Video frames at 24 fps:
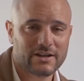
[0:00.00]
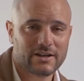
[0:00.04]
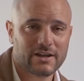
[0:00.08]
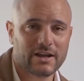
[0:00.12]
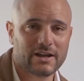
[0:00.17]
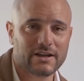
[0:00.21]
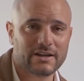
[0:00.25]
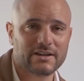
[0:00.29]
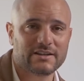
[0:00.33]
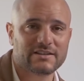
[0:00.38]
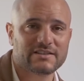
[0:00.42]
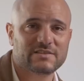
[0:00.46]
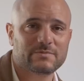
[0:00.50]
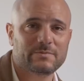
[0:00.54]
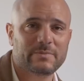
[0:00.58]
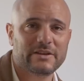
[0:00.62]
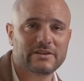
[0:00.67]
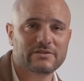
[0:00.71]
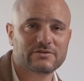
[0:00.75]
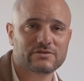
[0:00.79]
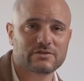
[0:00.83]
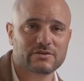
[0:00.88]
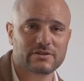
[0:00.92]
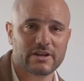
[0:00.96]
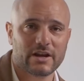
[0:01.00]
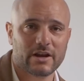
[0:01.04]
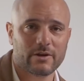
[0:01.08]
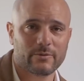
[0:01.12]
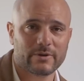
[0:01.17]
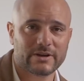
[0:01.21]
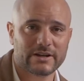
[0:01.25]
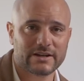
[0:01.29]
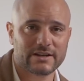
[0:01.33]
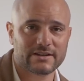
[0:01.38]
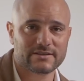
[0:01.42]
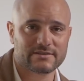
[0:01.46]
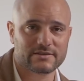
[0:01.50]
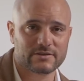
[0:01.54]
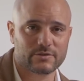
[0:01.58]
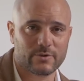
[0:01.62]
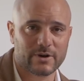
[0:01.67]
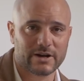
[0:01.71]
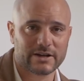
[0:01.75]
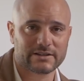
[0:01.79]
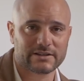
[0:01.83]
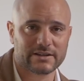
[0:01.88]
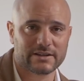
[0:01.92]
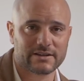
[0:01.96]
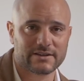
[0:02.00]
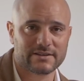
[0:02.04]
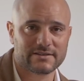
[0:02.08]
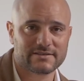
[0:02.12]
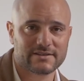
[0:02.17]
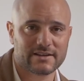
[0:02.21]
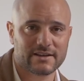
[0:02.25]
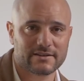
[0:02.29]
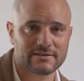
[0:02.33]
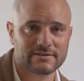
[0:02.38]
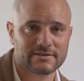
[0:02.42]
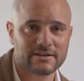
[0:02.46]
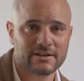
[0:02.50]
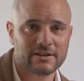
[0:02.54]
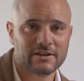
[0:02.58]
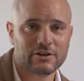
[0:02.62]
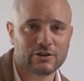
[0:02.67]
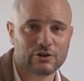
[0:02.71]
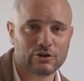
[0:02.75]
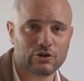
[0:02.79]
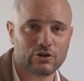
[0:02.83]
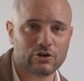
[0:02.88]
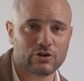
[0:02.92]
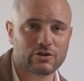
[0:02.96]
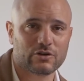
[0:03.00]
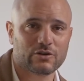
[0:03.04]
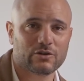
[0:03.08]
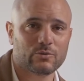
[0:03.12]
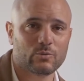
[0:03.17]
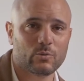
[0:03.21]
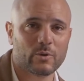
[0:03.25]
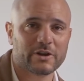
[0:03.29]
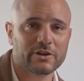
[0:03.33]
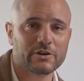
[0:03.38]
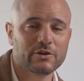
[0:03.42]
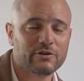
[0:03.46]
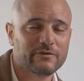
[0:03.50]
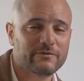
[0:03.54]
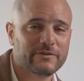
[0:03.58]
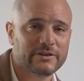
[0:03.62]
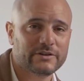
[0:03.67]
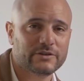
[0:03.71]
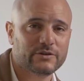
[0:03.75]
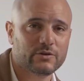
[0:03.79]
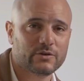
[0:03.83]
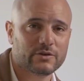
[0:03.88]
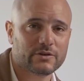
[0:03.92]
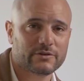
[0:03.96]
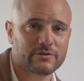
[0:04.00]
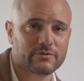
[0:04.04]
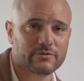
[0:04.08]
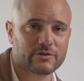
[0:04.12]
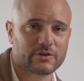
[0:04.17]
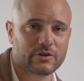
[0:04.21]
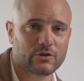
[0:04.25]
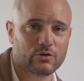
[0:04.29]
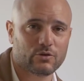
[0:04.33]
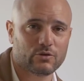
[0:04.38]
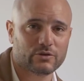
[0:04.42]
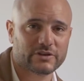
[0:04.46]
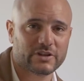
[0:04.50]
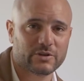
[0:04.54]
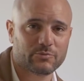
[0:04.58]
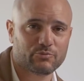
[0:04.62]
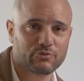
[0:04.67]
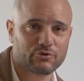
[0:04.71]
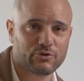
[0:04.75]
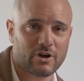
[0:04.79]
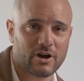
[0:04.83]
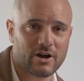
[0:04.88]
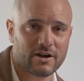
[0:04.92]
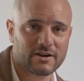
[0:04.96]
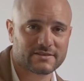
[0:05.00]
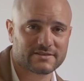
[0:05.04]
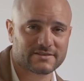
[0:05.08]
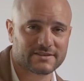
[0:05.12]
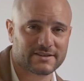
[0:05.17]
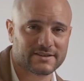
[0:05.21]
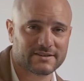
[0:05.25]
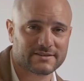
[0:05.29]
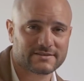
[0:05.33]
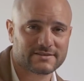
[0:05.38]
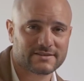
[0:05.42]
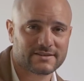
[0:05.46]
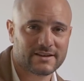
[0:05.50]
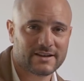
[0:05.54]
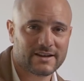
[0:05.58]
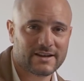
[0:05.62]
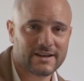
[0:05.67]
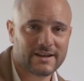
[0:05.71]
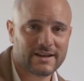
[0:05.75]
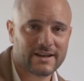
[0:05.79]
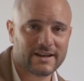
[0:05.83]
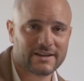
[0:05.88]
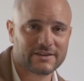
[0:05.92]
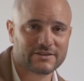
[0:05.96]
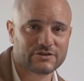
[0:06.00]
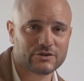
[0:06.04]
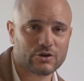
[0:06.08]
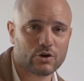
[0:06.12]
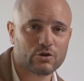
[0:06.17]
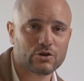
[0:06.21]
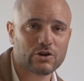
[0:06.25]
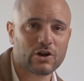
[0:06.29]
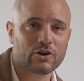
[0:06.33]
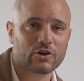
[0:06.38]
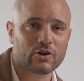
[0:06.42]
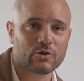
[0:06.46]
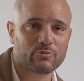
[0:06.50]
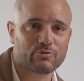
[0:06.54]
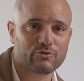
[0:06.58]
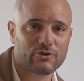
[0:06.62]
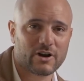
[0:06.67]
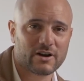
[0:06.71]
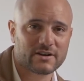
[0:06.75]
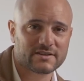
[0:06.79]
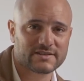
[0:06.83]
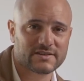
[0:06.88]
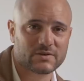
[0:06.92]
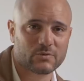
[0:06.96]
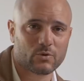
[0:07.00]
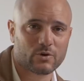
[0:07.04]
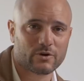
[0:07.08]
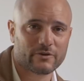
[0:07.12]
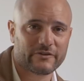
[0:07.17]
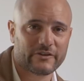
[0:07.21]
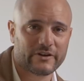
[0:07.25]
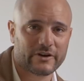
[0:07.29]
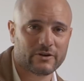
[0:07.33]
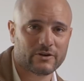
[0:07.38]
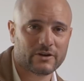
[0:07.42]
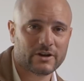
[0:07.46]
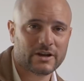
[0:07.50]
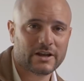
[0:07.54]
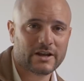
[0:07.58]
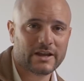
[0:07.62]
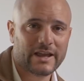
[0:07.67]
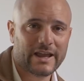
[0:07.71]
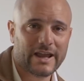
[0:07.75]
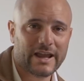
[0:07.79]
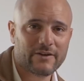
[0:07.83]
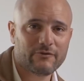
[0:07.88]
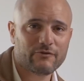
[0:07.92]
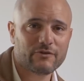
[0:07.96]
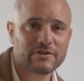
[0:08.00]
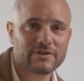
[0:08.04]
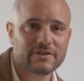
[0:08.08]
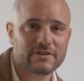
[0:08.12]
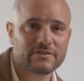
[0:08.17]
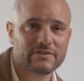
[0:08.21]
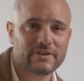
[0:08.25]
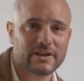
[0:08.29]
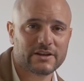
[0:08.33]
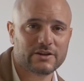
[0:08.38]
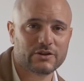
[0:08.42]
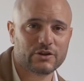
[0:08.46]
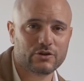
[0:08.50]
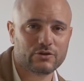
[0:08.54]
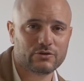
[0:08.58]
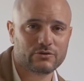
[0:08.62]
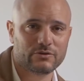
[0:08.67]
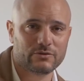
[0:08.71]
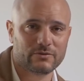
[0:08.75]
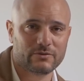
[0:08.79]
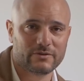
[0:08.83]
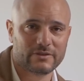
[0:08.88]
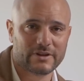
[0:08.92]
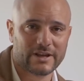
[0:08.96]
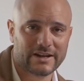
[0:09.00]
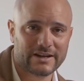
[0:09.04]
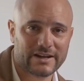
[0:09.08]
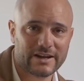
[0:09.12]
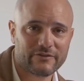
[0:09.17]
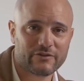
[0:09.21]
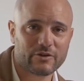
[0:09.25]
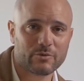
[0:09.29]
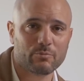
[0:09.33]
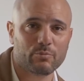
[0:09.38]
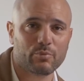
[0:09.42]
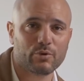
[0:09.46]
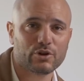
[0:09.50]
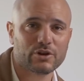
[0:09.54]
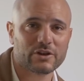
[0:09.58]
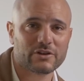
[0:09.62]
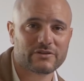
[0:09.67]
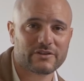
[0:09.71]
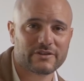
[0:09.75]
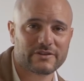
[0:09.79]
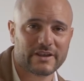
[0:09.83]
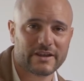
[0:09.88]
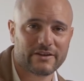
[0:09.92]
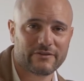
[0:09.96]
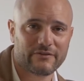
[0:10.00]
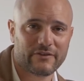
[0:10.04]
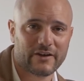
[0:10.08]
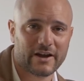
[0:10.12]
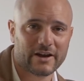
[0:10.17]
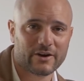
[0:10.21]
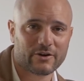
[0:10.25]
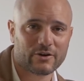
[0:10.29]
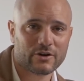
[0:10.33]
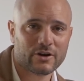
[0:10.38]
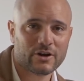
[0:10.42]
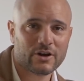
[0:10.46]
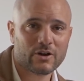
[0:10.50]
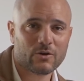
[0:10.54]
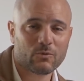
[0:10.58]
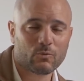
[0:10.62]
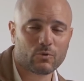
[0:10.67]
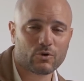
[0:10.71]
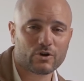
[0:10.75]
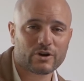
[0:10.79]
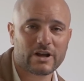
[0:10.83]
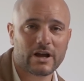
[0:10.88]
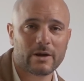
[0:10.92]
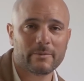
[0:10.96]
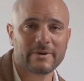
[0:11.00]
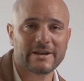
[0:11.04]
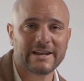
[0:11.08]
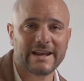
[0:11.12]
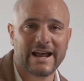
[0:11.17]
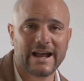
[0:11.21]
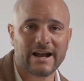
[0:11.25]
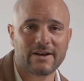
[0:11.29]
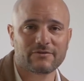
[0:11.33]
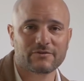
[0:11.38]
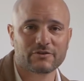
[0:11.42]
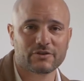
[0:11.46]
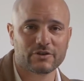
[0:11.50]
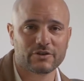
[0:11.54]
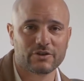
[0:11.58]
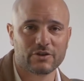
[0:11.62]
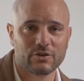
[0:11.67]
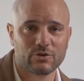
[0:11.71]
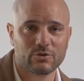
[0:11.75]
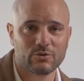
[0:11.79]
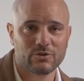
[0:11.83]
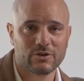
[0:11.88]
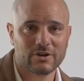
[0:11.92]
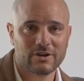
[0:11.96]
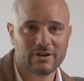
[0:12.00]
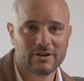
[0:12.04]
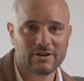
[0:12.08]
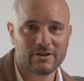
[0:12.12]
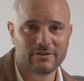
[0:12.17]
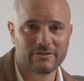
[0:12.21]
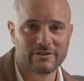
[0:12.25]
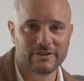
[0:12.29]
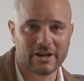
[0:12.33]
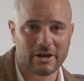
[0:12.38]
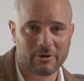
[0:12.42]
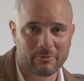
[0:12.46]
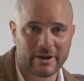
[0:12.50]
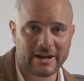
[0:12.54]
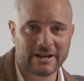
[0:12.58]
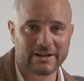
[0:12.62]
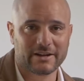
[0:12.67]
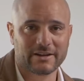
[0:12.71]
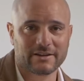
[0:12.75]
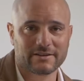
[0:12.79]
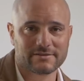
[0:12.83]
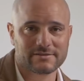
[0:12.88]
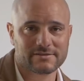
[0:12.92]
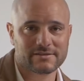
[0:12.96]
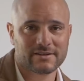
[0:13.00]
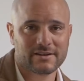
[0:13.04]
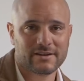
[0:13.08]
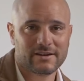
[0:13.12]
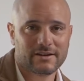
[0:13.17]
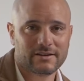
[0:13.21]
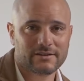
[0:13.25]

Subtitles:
And he speaks to the Iranians directly and he says, look, what you've been doing through the Houthi proxies is no longer proxy warfare. Everything they do and every bullet that they fire, we're coming after you, the Iranians.